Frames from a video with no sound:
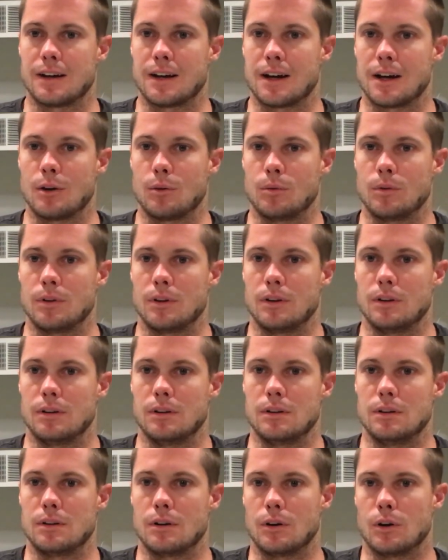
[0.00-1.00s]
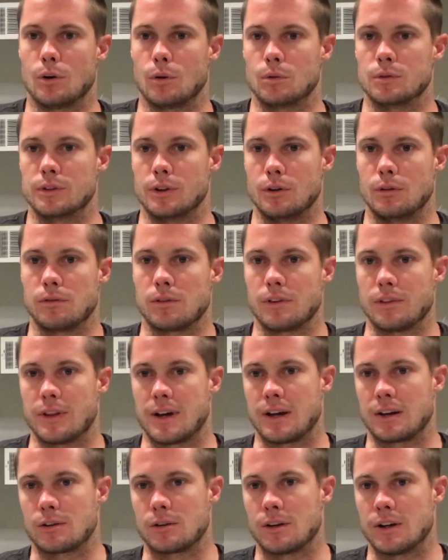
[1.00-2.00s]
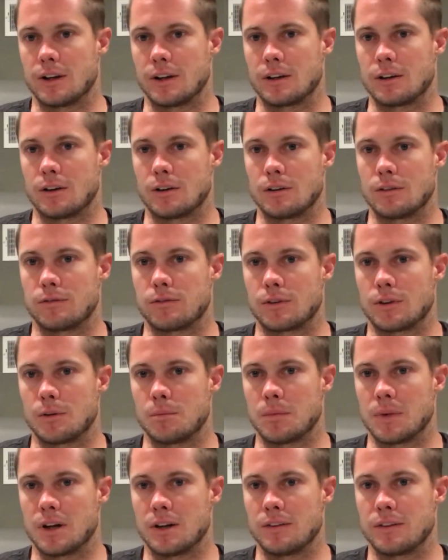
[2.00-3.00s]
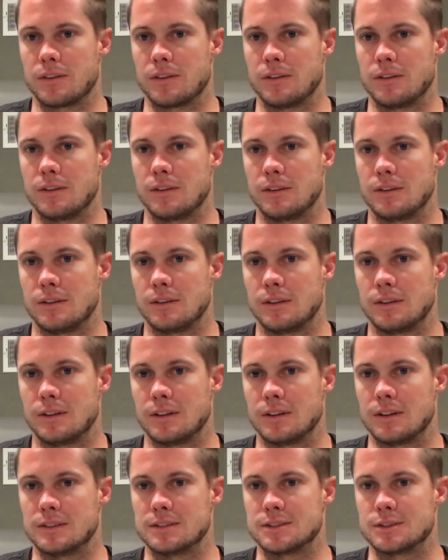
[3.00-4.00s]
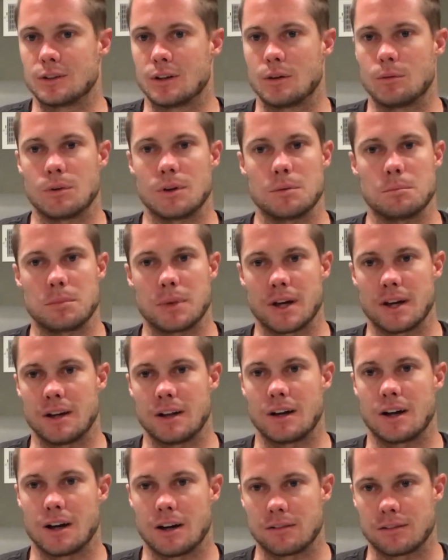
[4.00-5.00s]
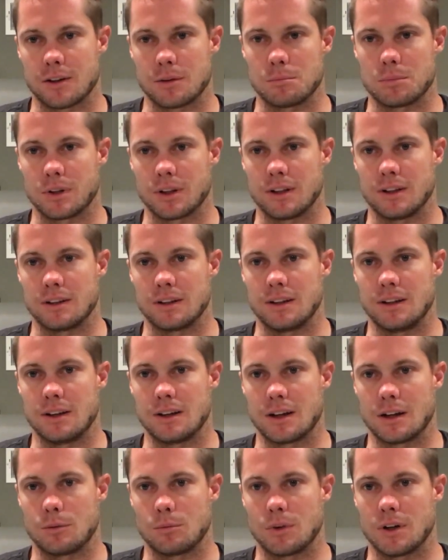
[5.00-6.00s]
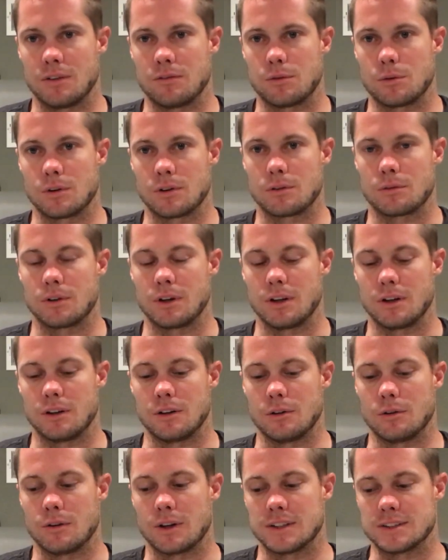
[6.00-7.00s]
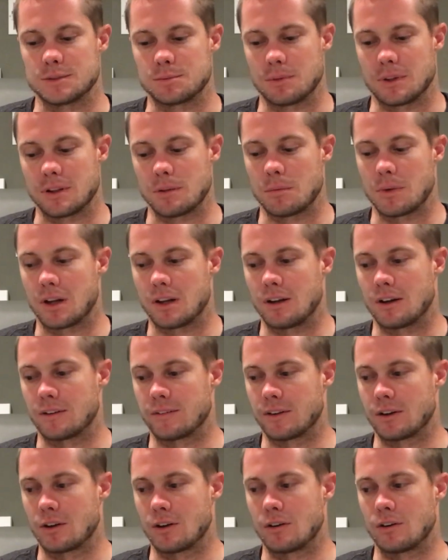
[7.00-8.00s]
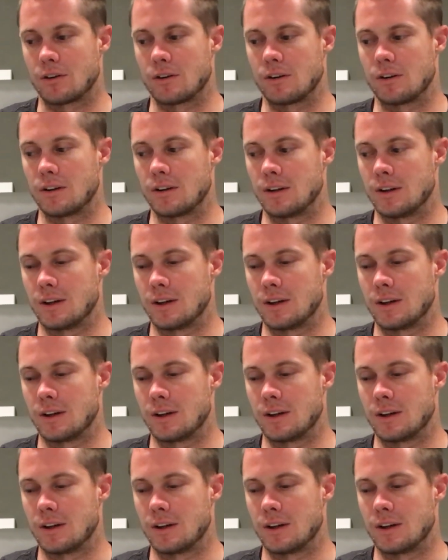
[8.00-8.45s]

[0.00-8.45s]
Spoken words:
I would hold over that credit card for a month. And so I wouldn't pay it off completely. I'd wait for it to renew. I'd spend the money on the card,